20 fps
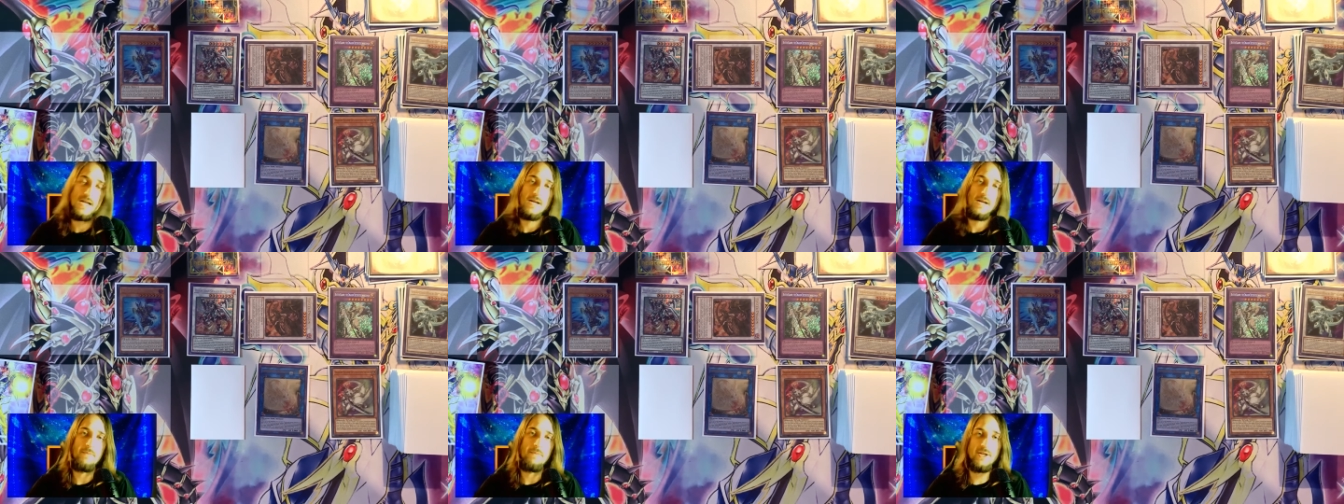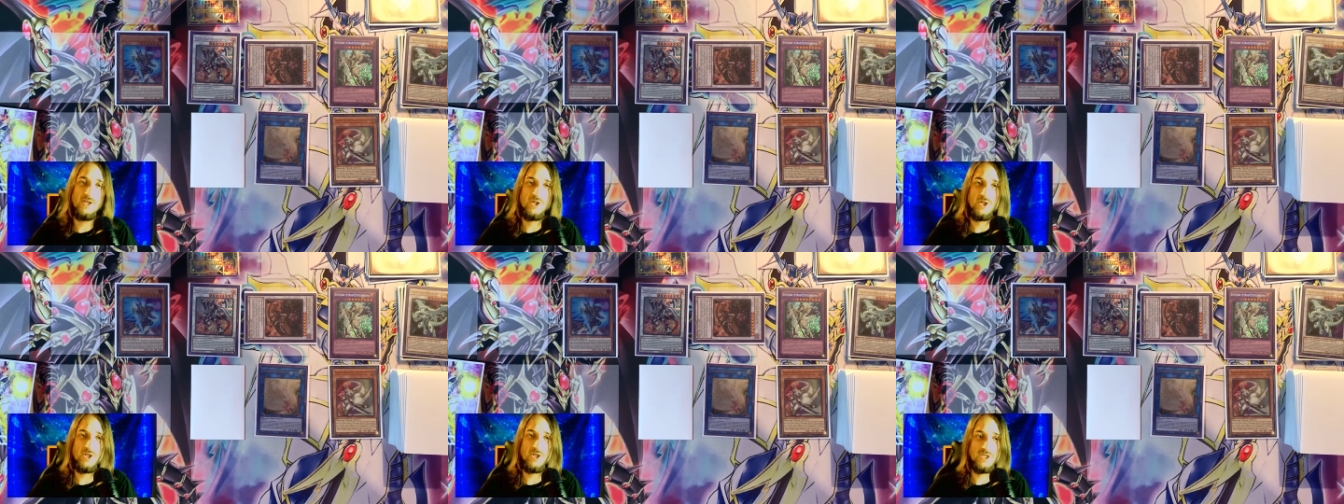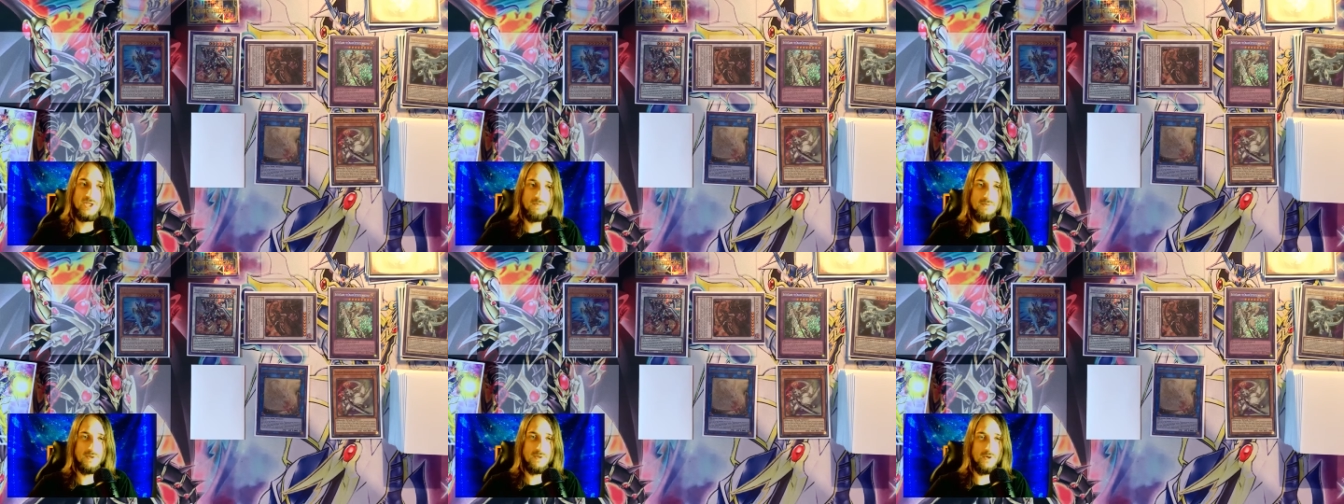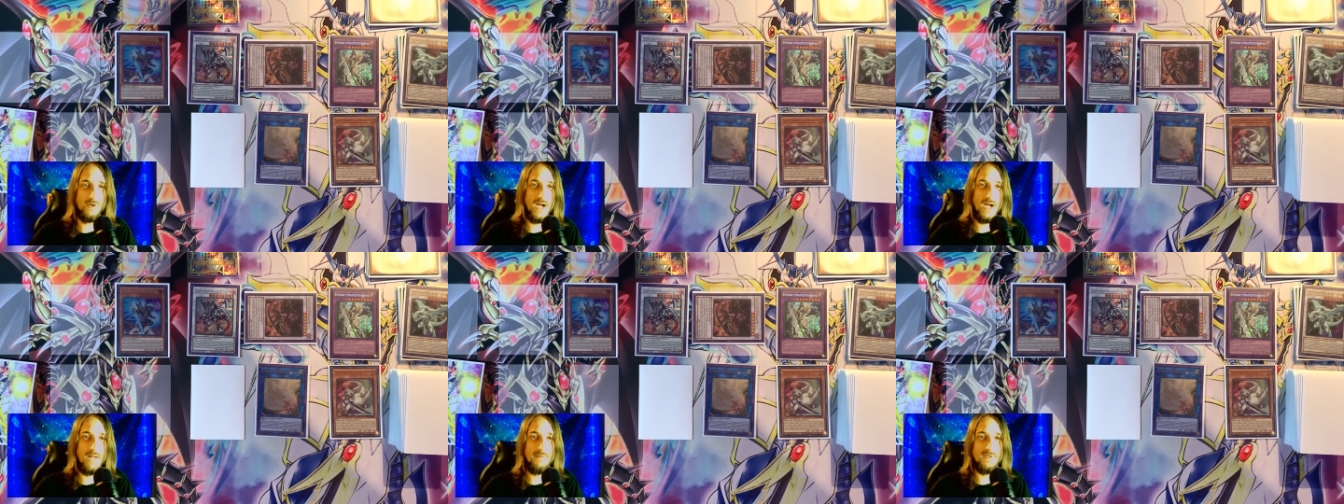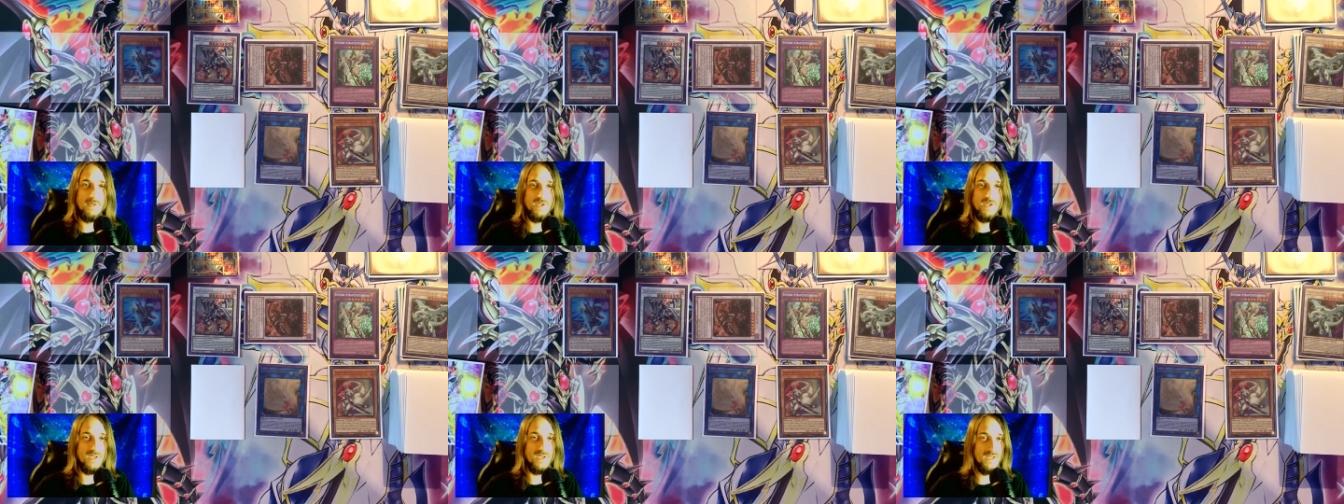make sure to subscribe
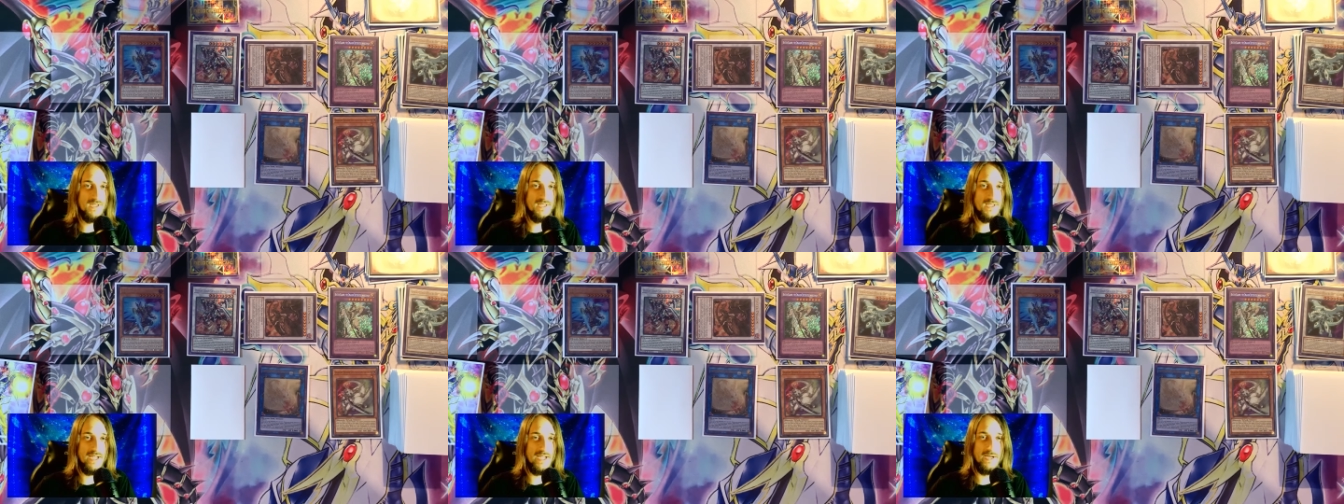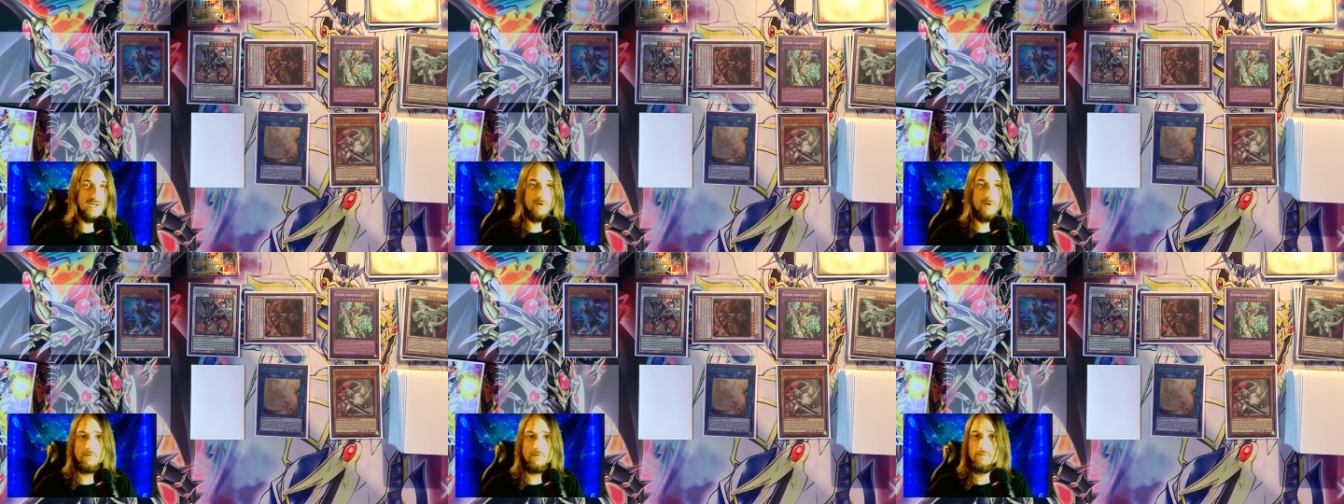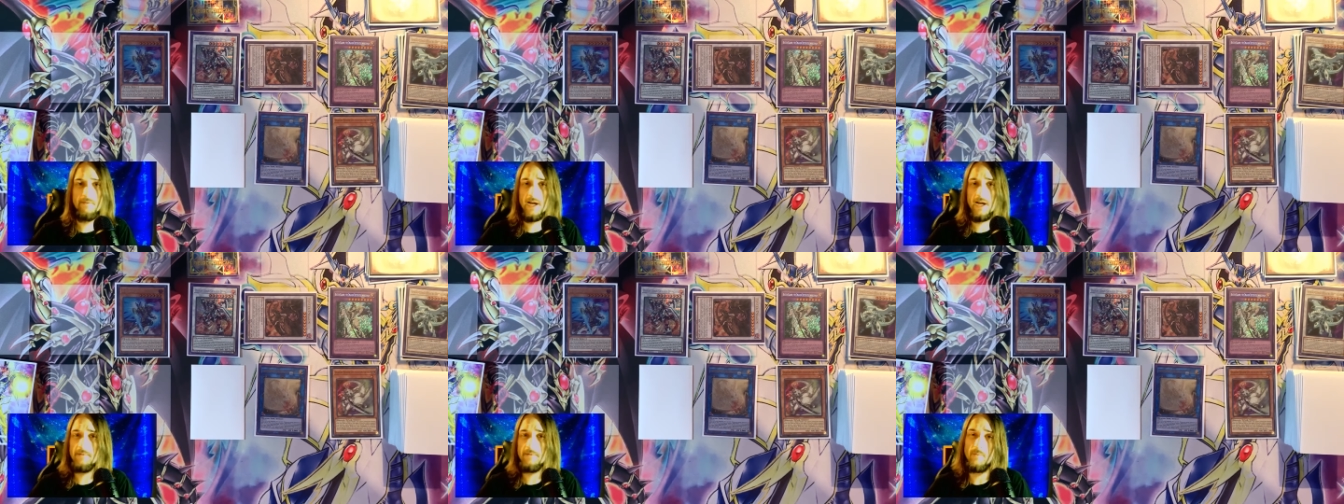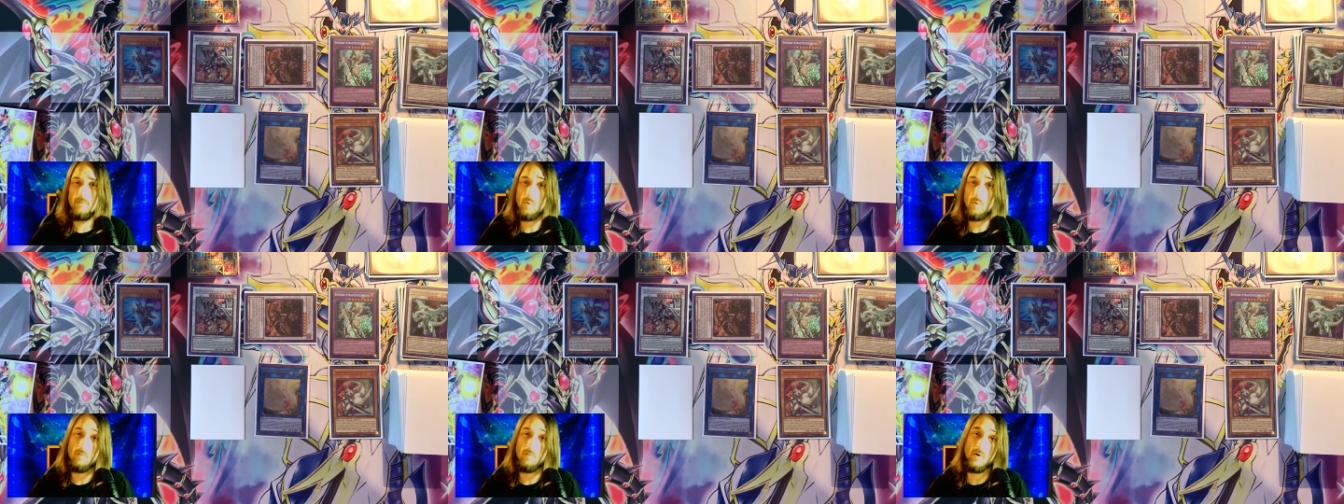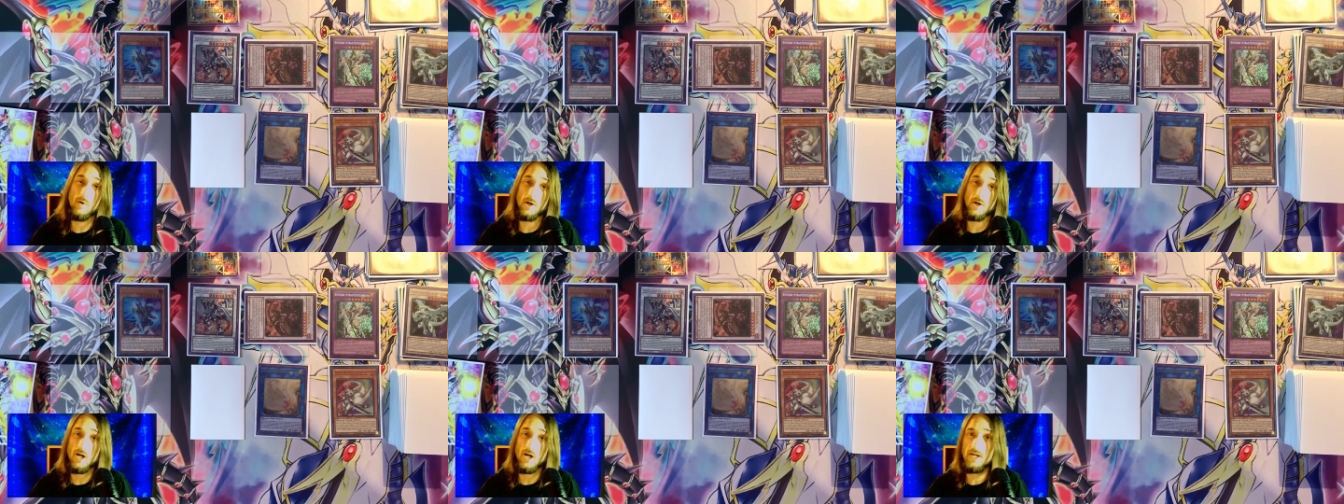so you can stay notified for when
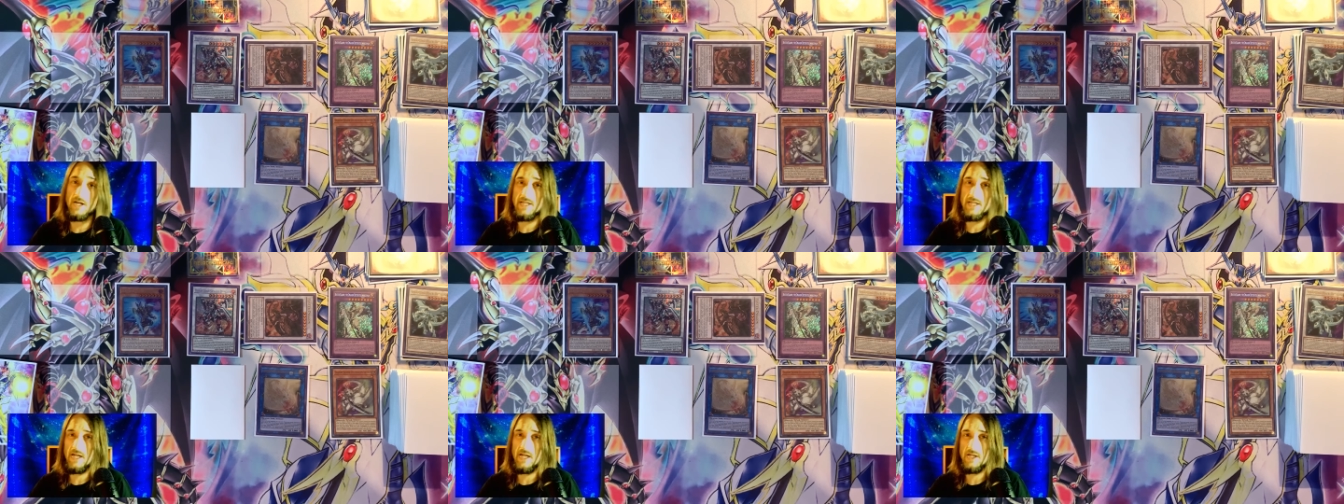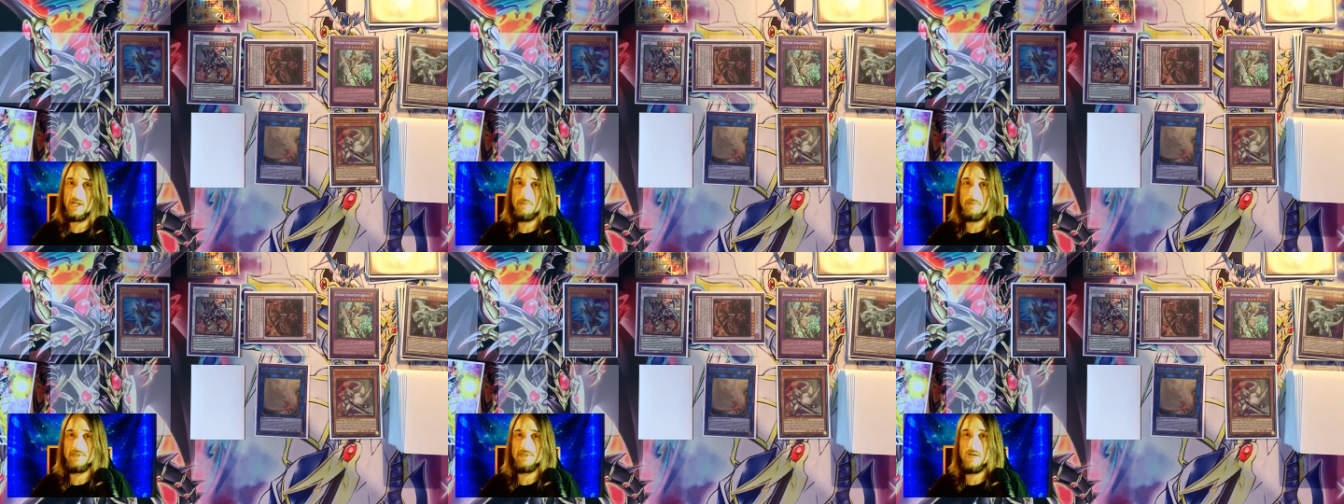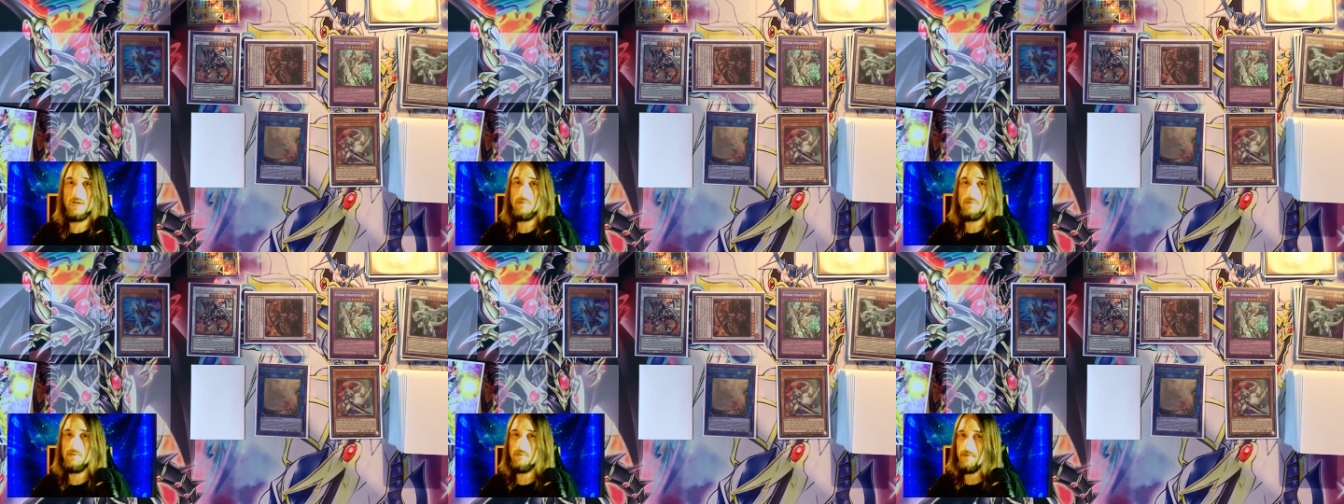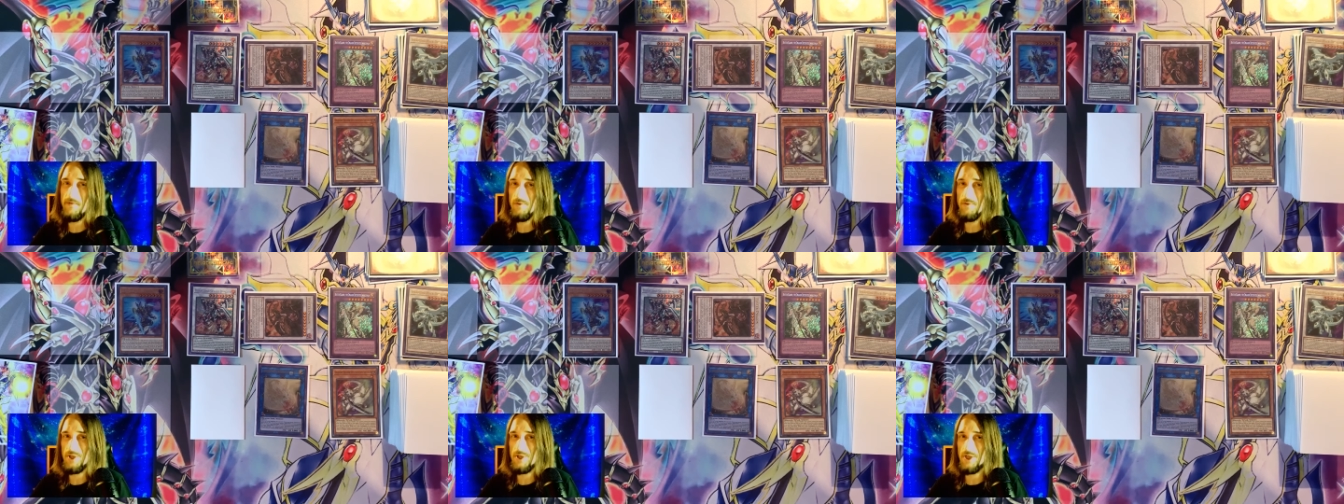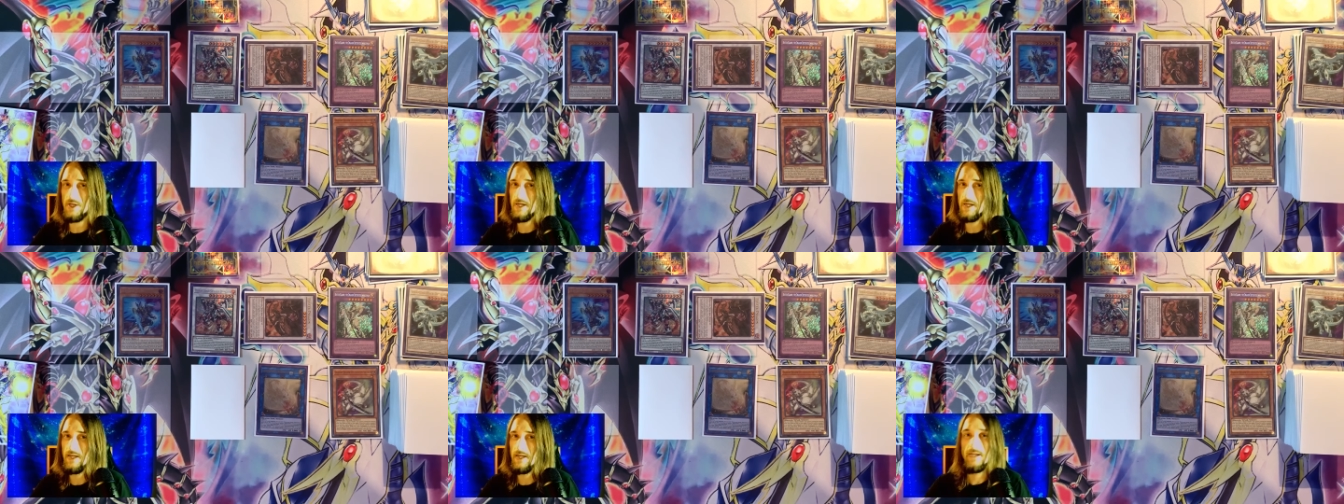more content comes out in the
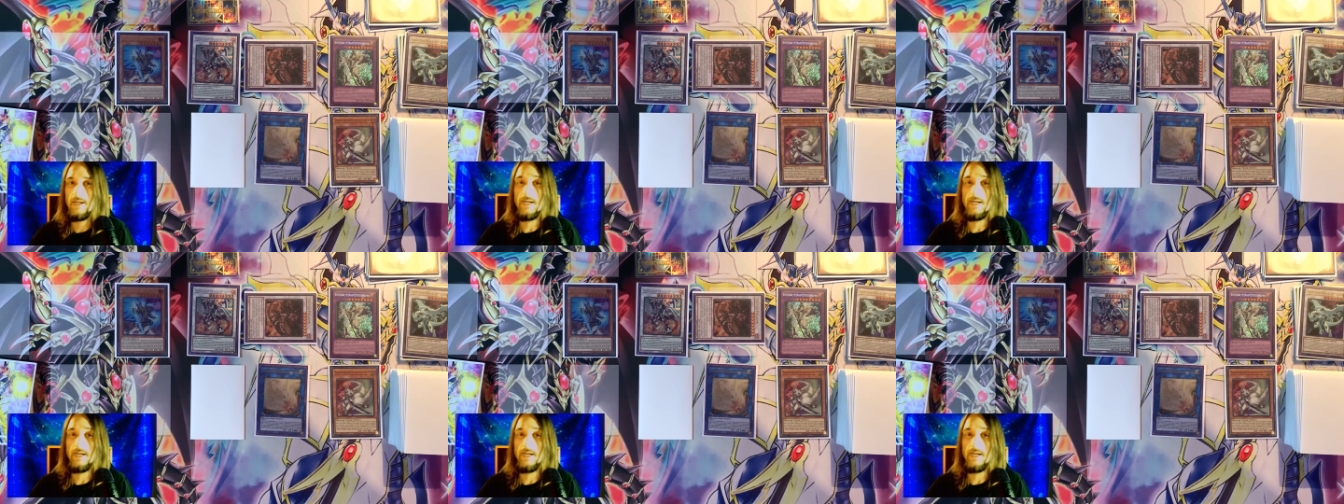future.